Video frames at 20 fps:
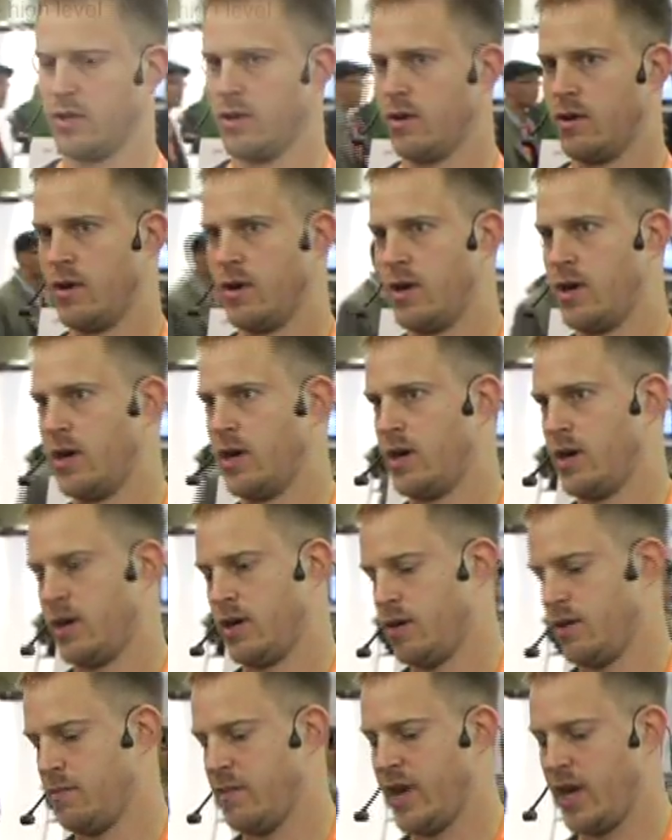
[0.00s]
or
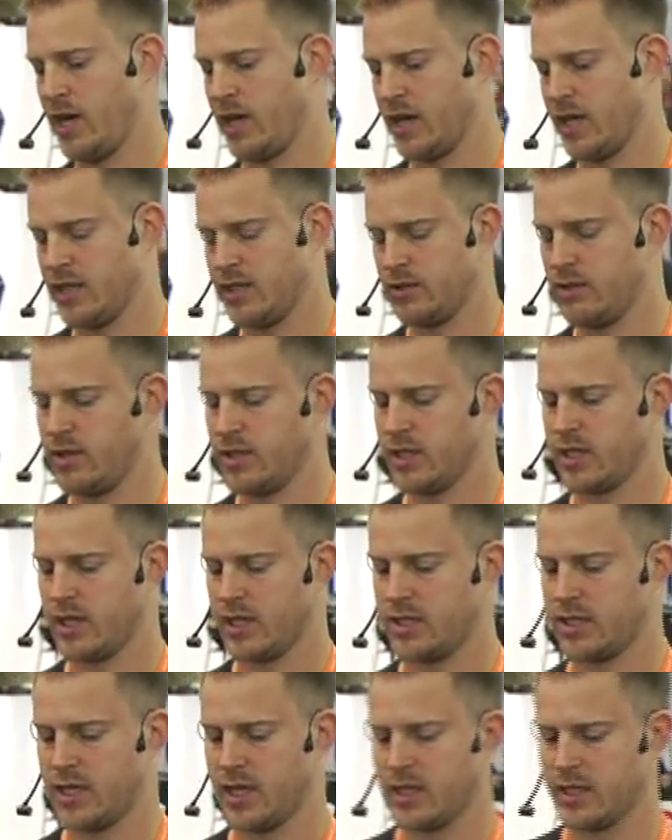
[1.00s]
mailing list to
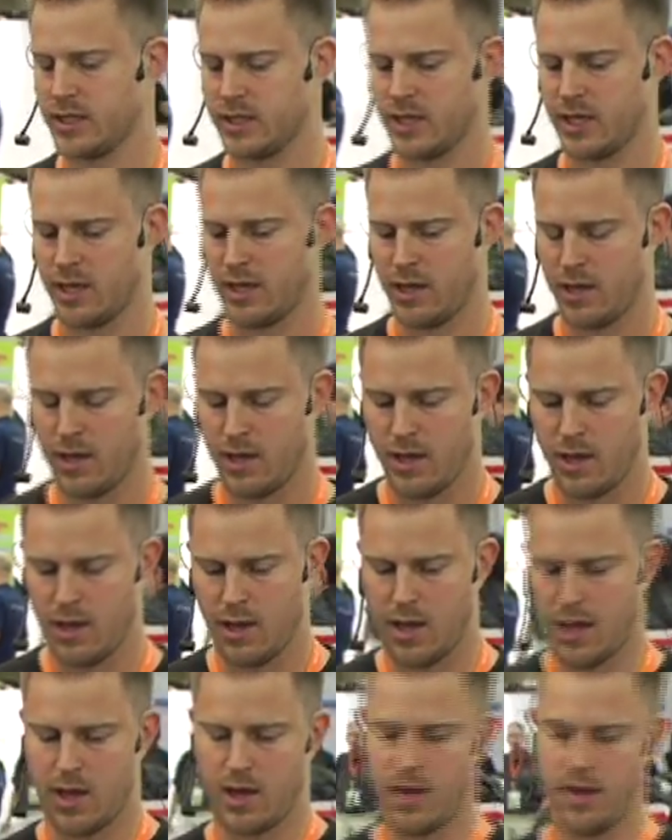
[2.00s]
discuss things.
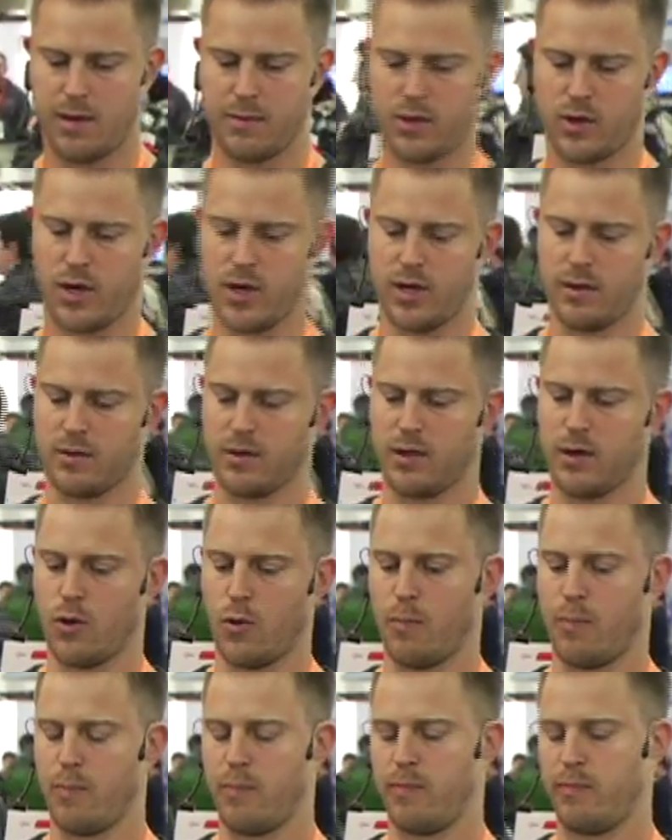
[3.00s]
I'm gonna
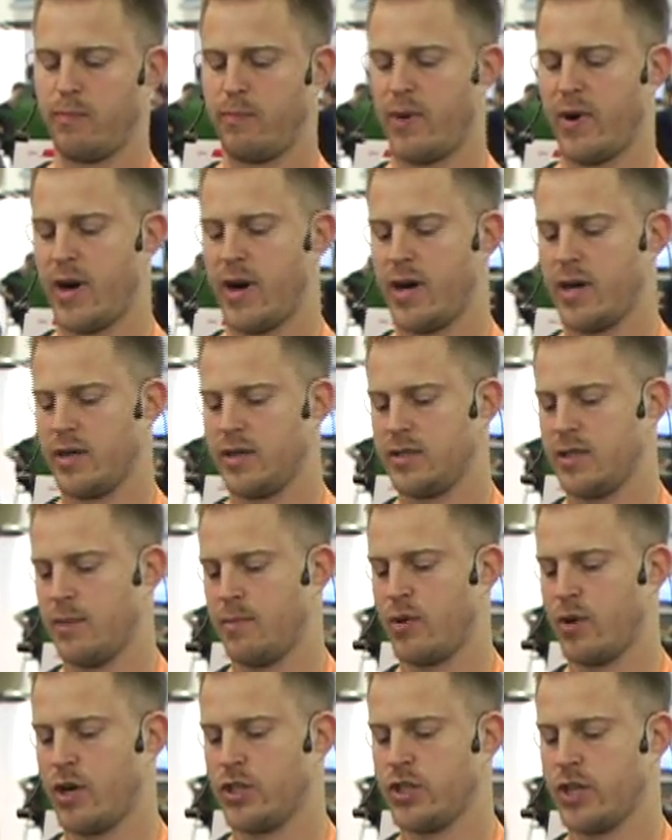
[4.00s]
go per
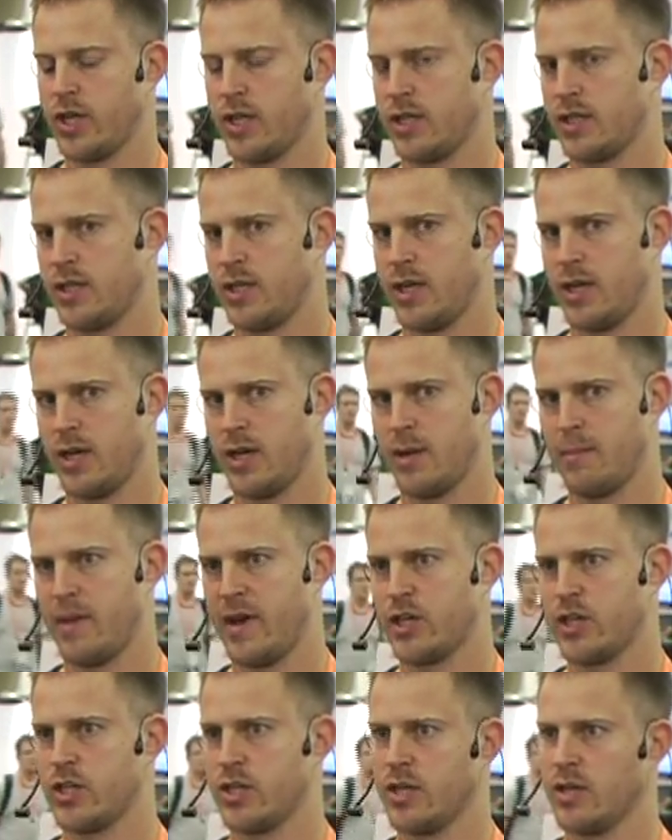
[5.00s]
sub-project,
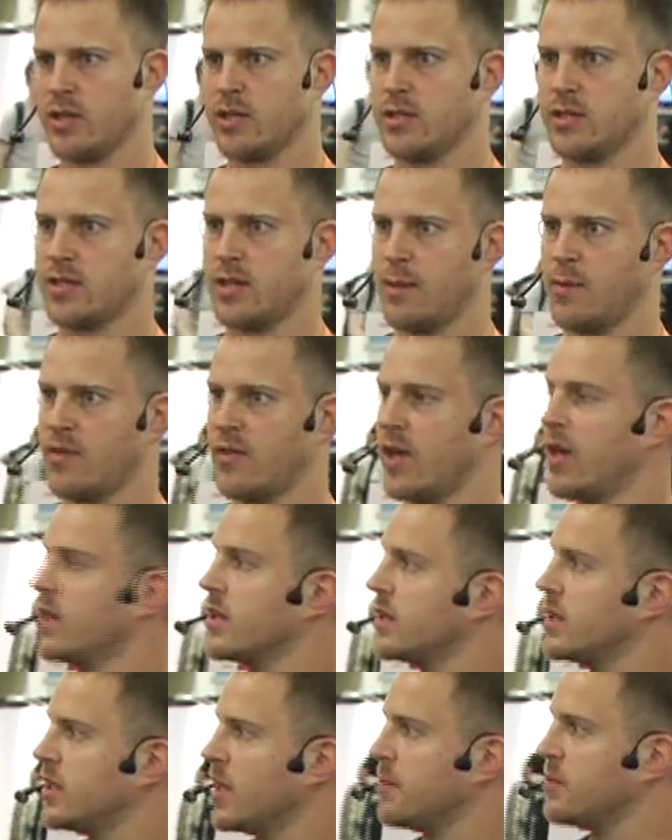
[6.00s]
mention some of the
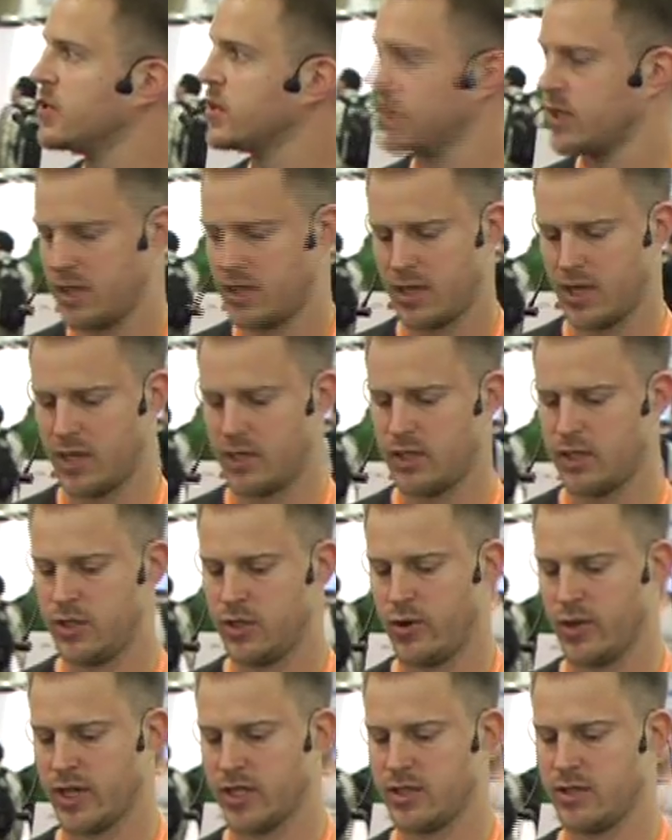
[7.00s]
tips and
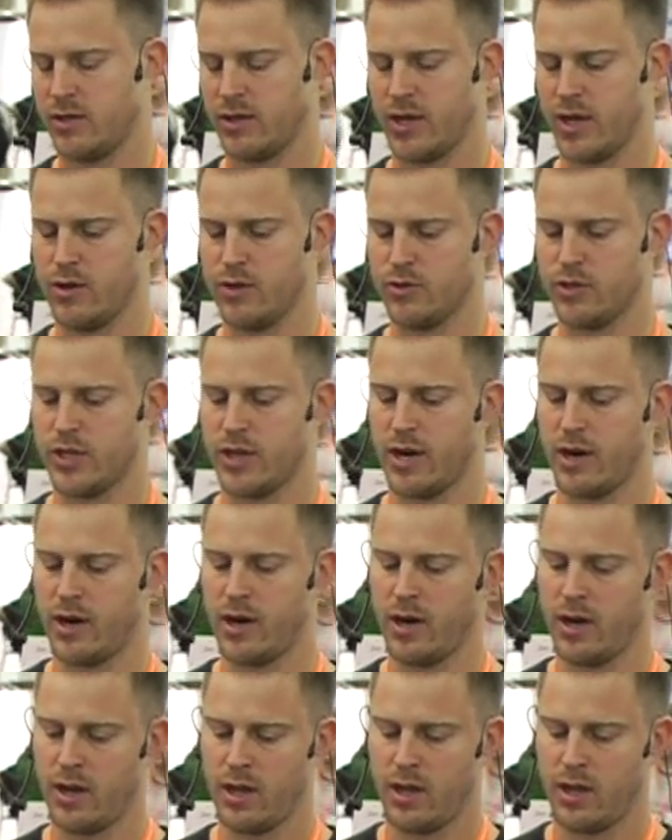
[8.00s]
tricks you can use there,
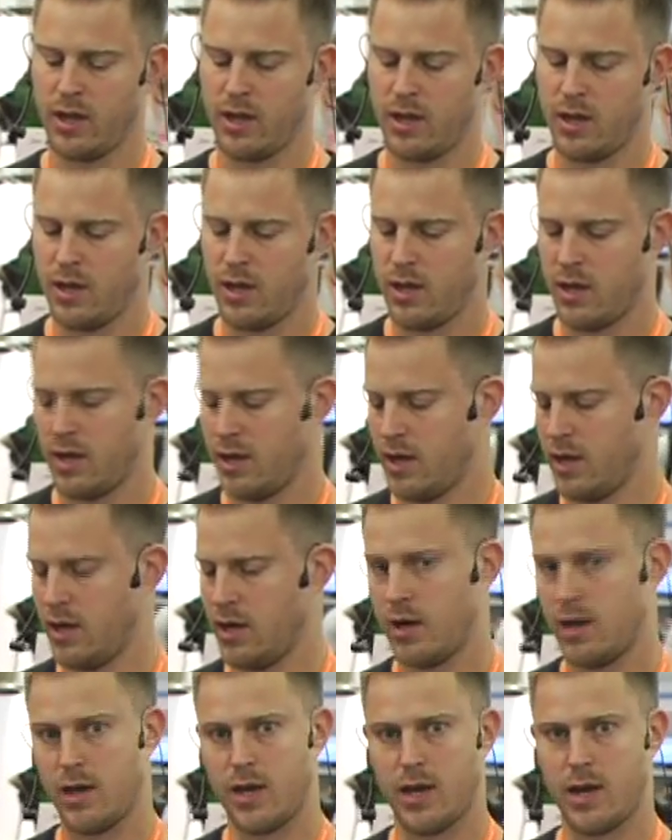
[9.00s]

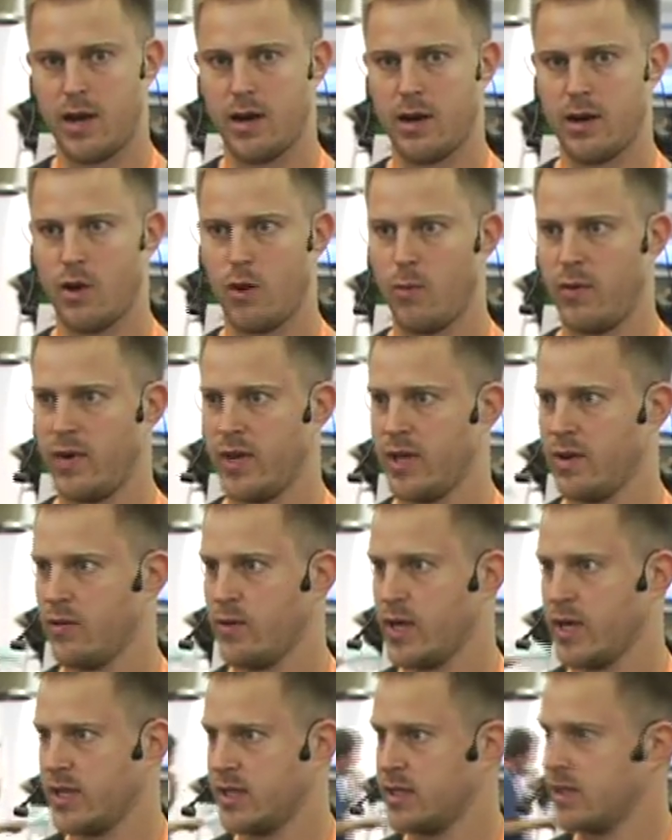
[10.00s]
and hopefully
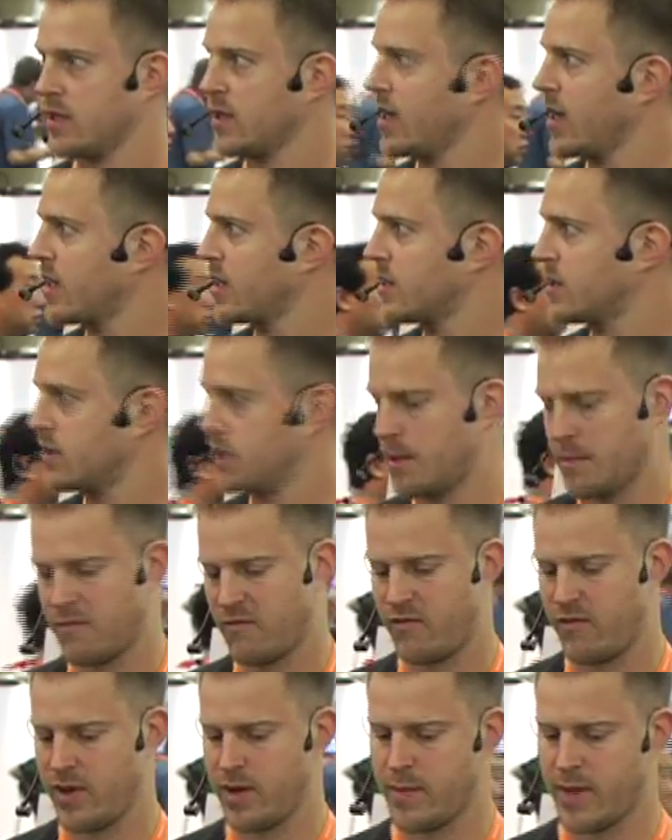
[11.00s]
we get some
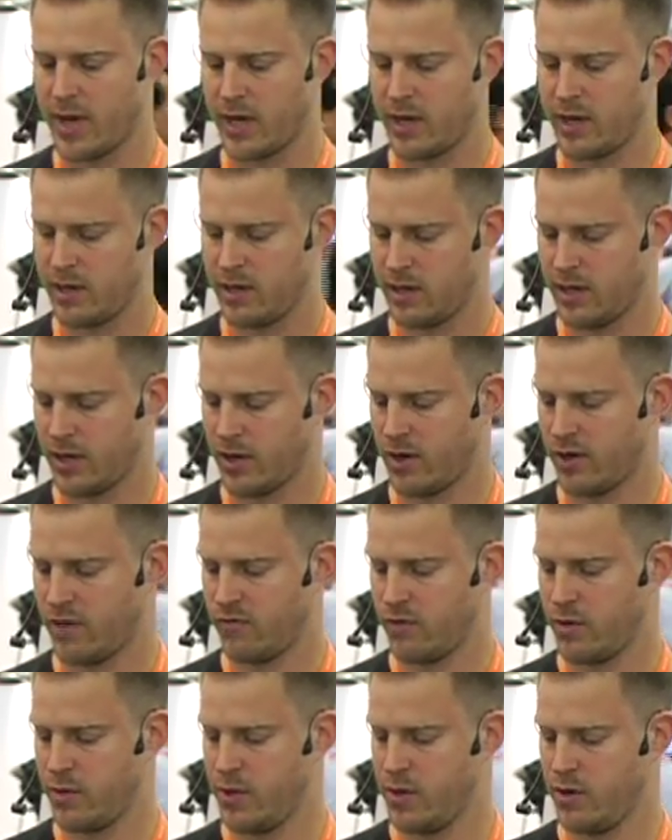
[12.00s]
feedback later on
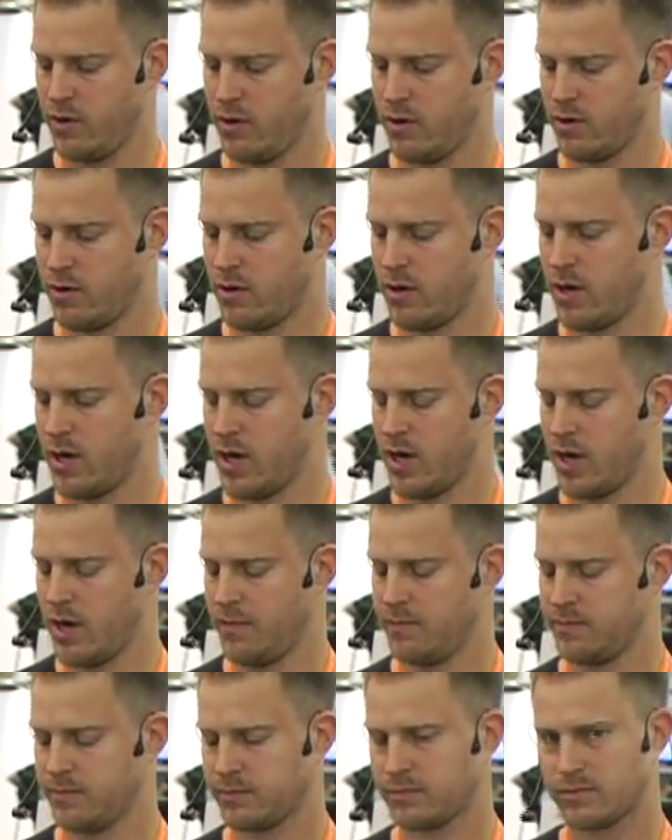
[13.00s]
from you, or I'm
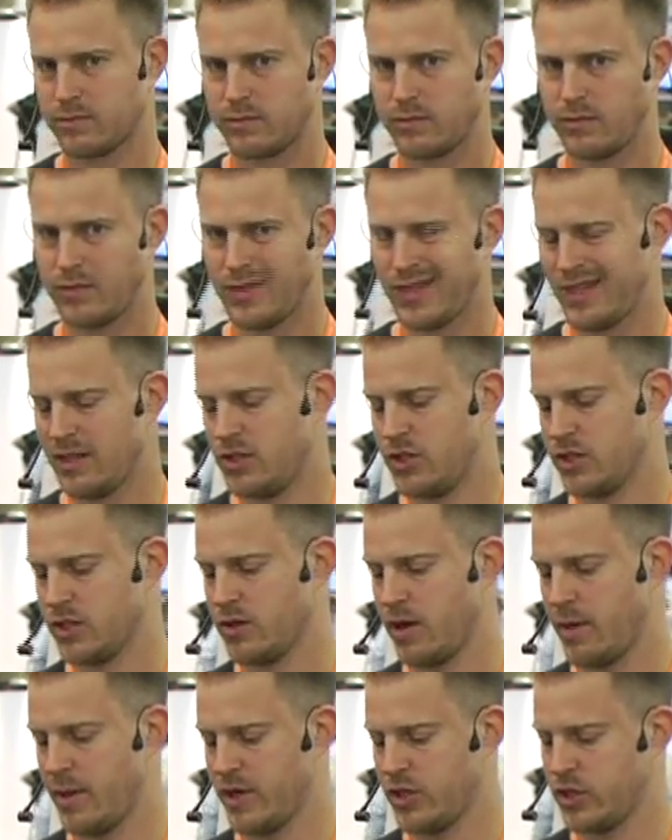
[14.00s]
just
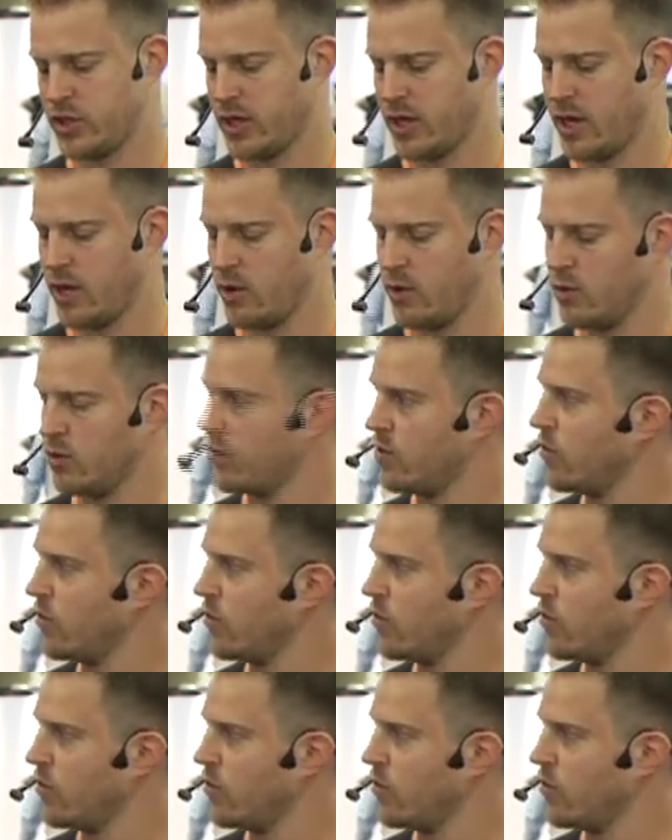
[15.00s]
gonna mention how